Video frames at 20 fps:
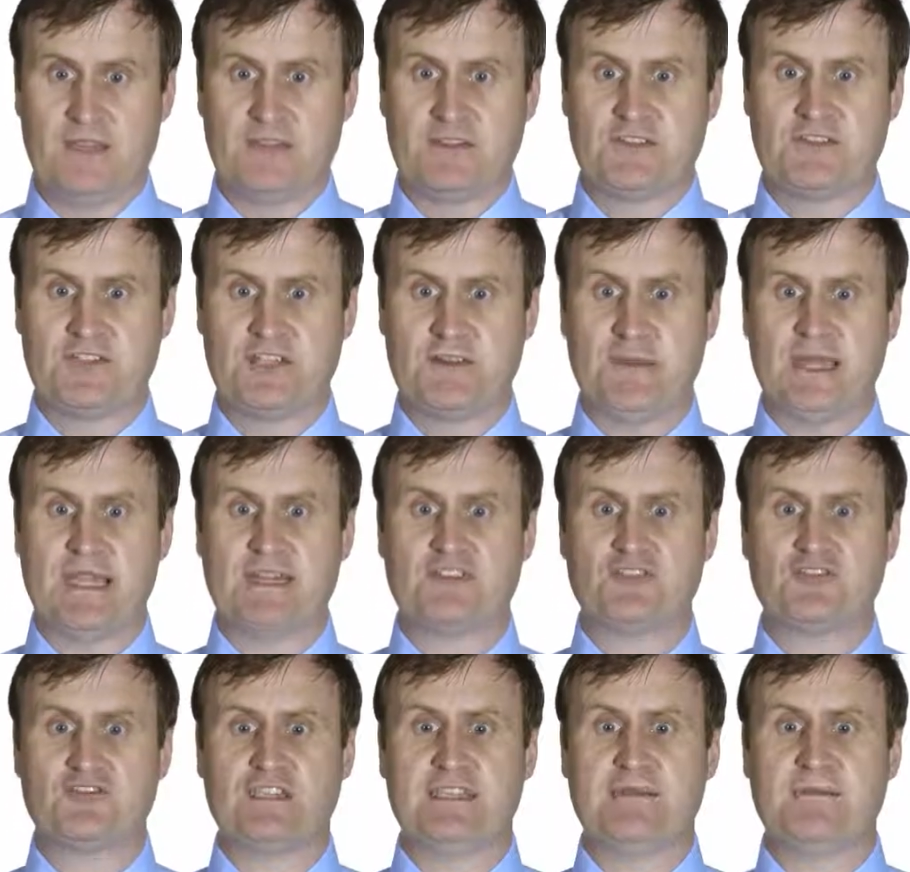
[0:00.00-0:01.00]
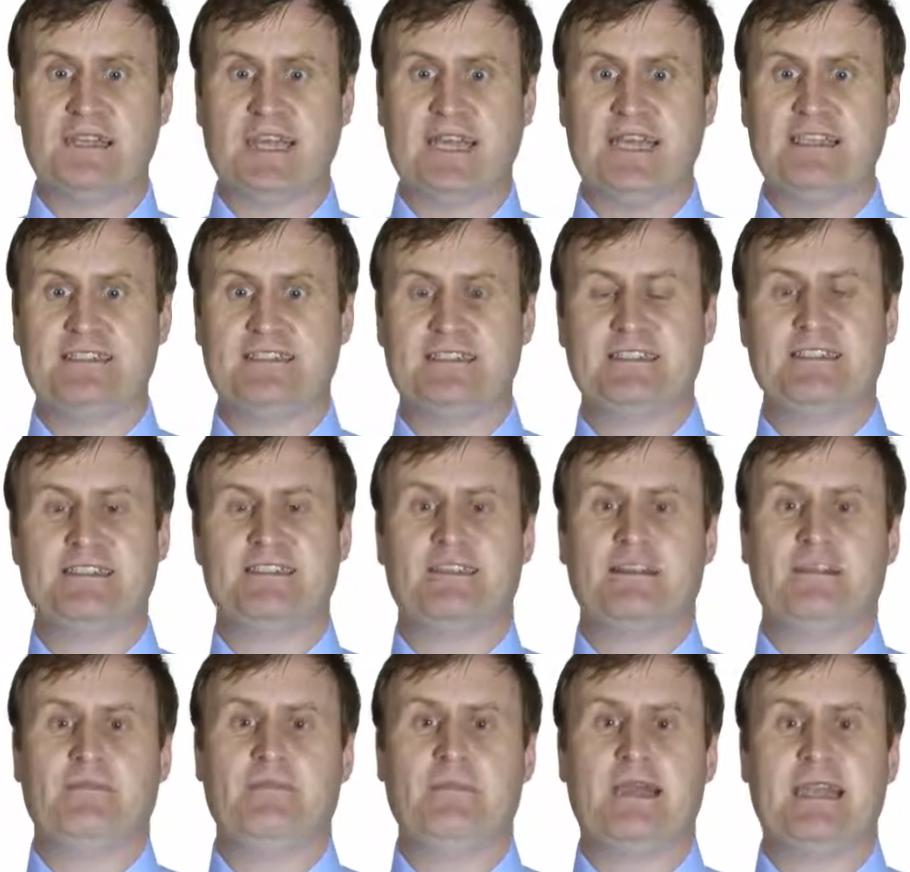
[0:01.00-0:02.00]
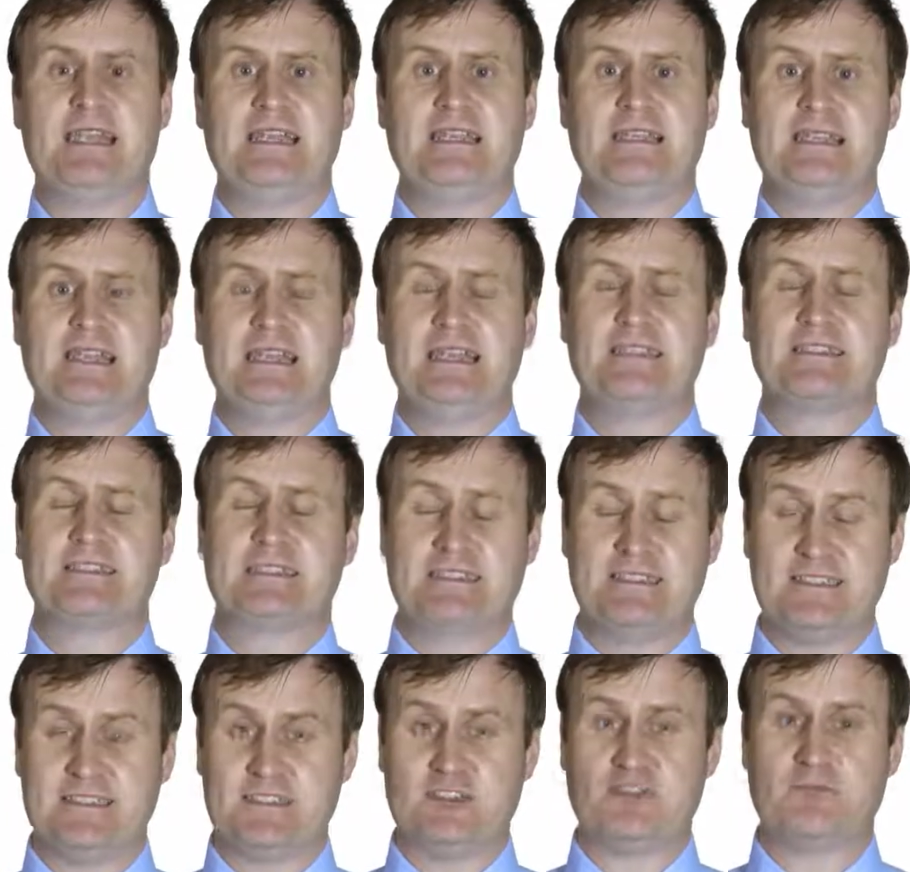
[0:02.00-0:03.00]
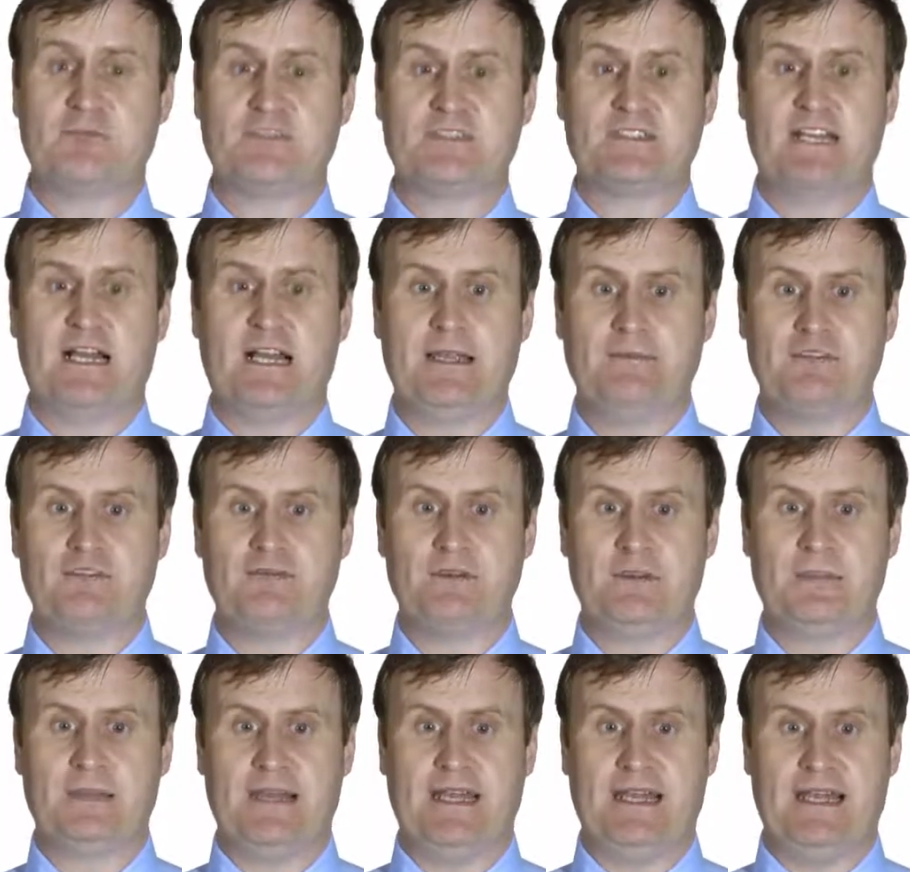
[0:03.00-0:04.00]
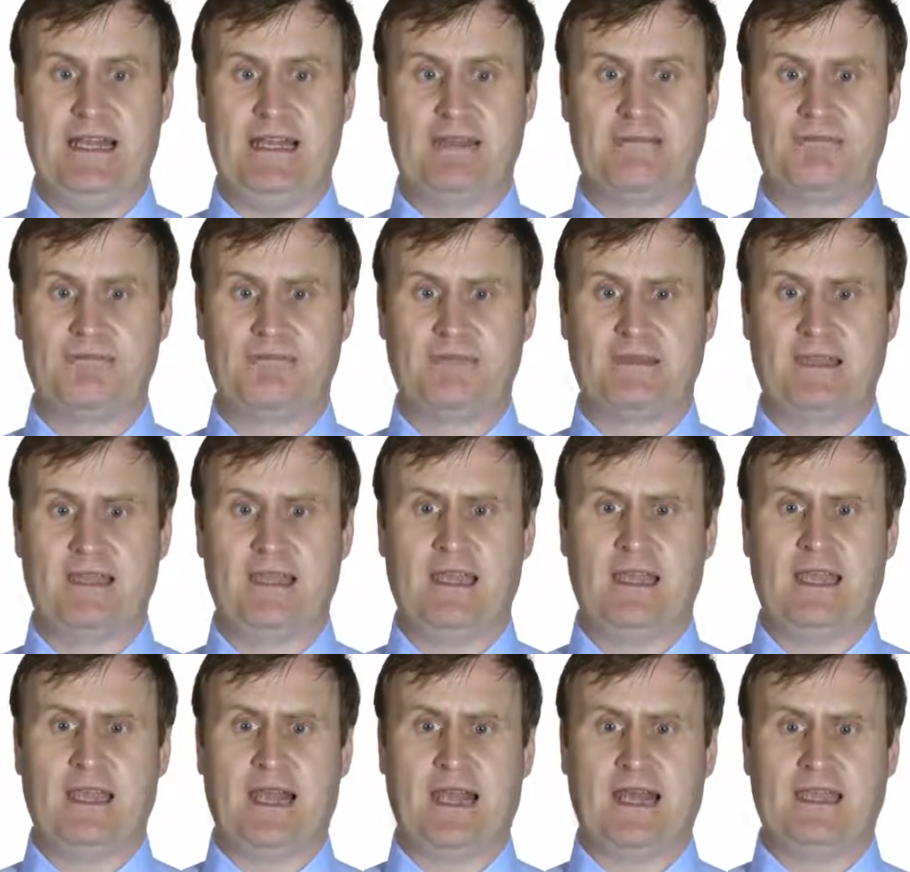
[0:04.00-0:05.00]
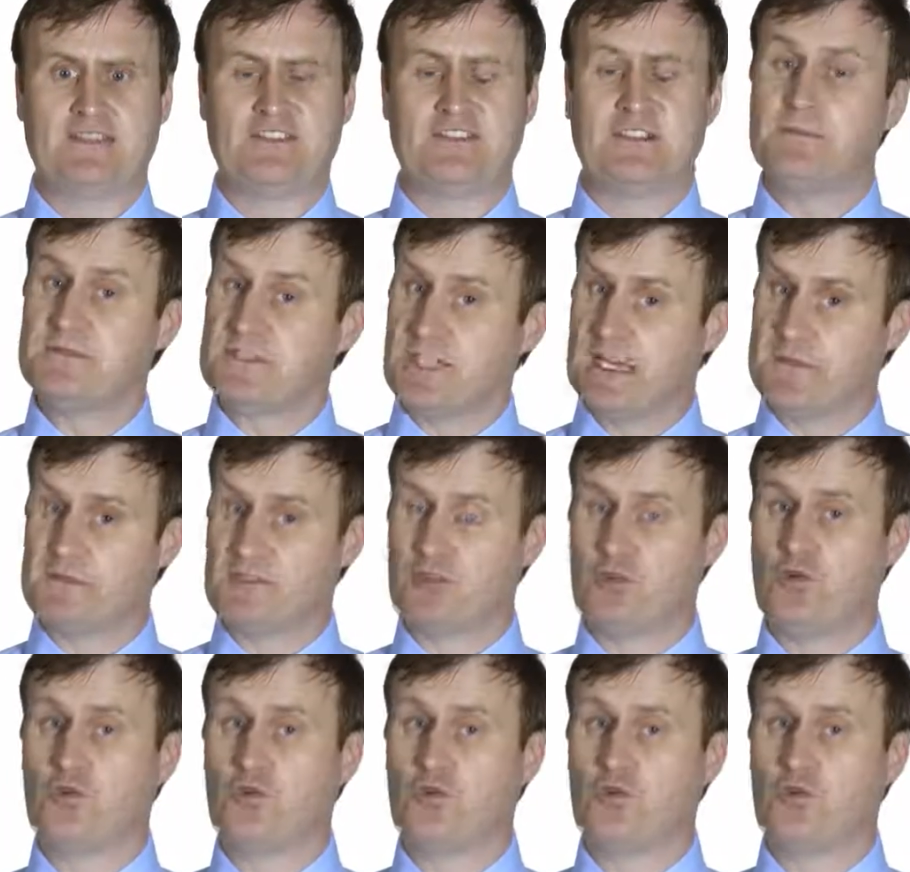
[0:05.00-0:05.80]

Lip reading: Some extreme cases may need considerable time to repair, and sometimes